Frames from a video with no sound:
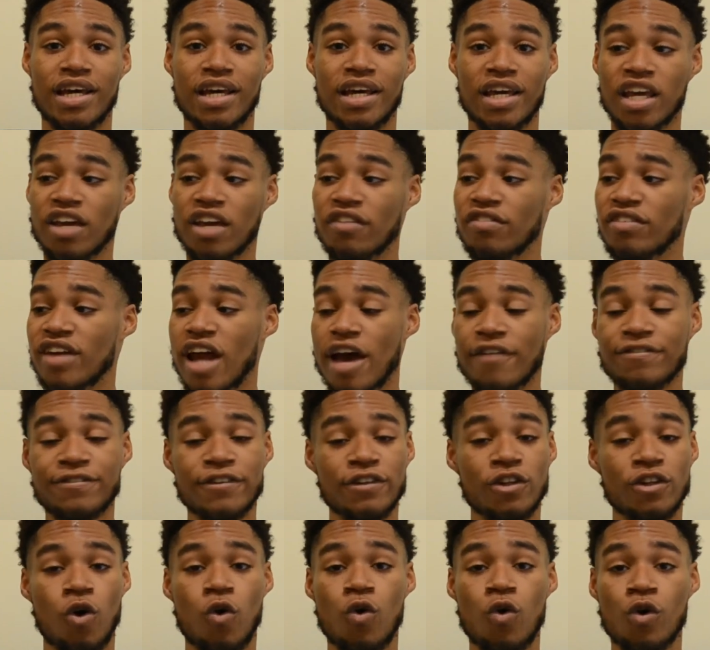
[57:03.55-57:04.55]
Even after
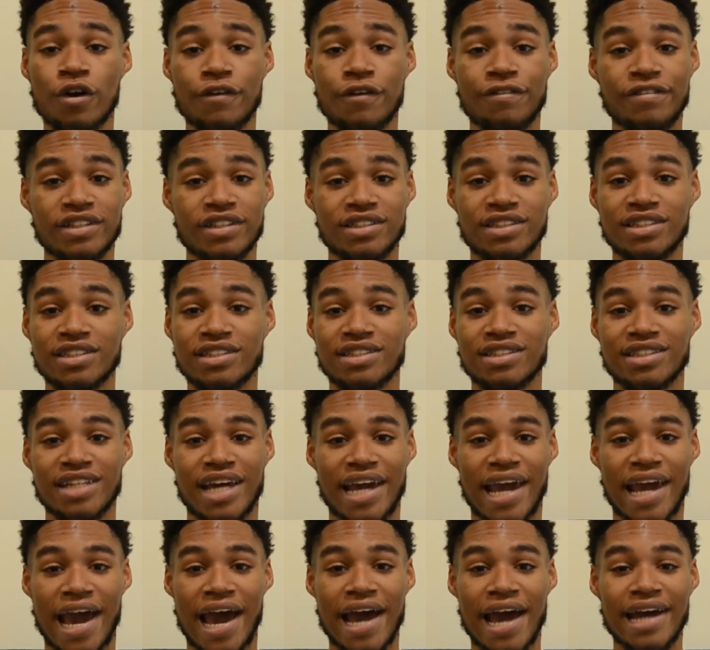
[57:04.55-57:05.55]
the horrific season they
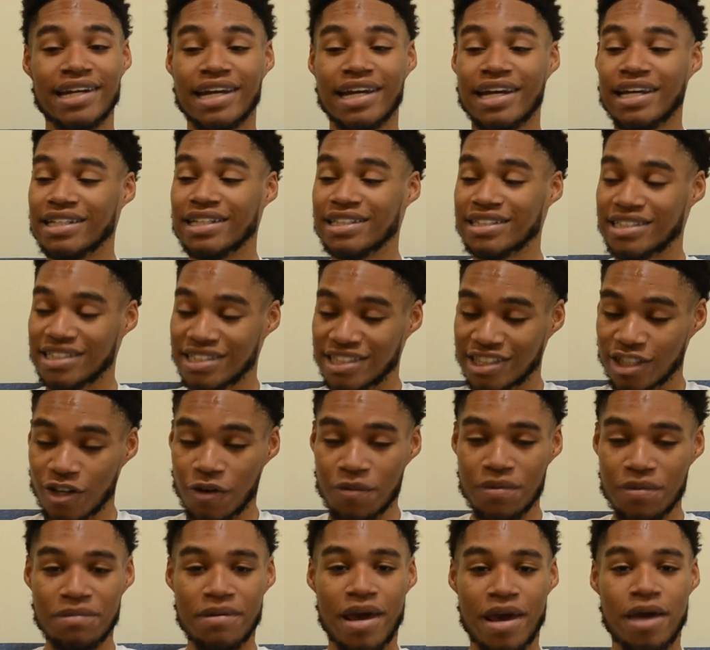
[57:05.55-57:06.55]
had, still
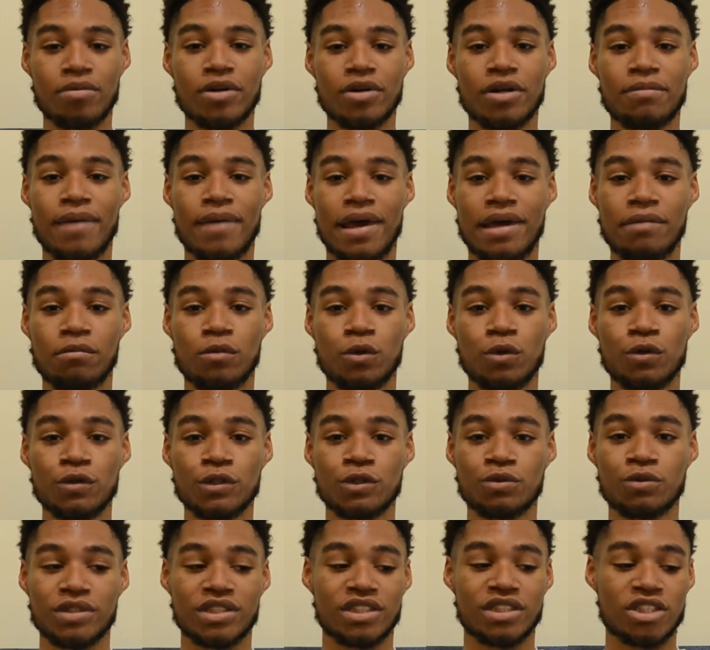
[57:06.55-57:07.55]
been able to make moves
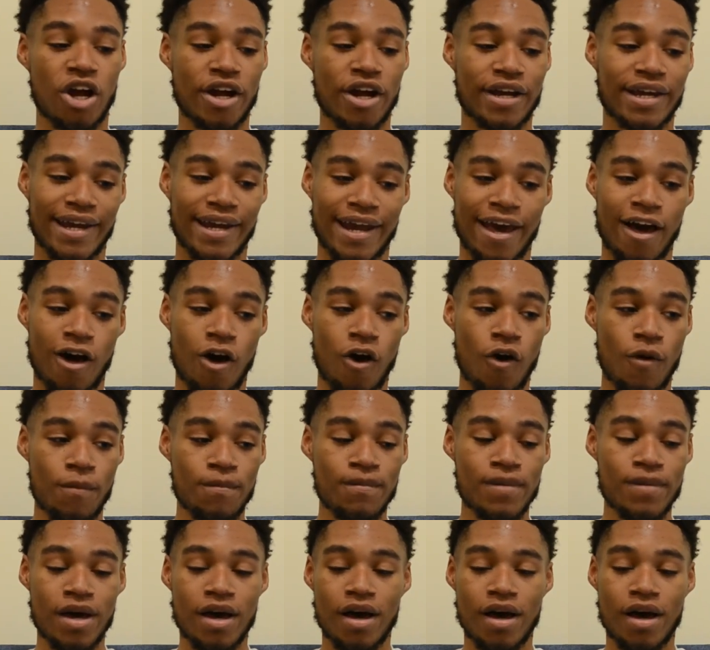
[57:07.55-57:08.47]
with Sark at helm.